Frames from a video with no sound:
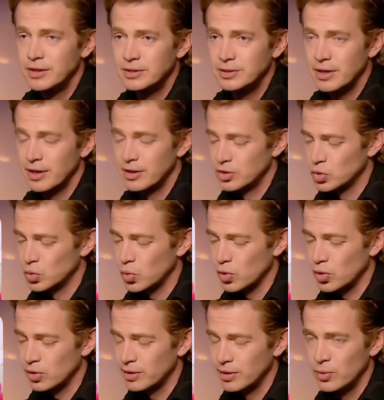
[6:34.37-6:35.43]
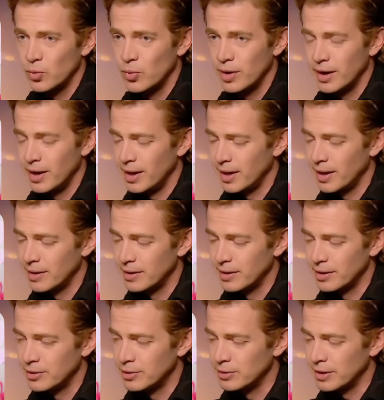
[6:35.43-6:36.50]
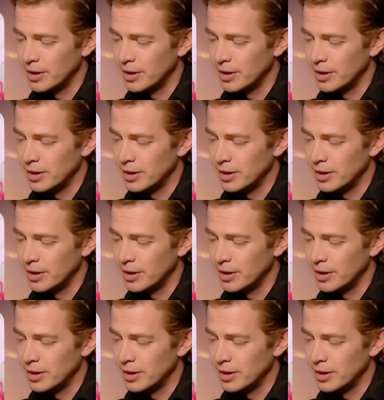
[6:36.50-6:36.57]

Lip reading: You just kind of twirl it in one hand and you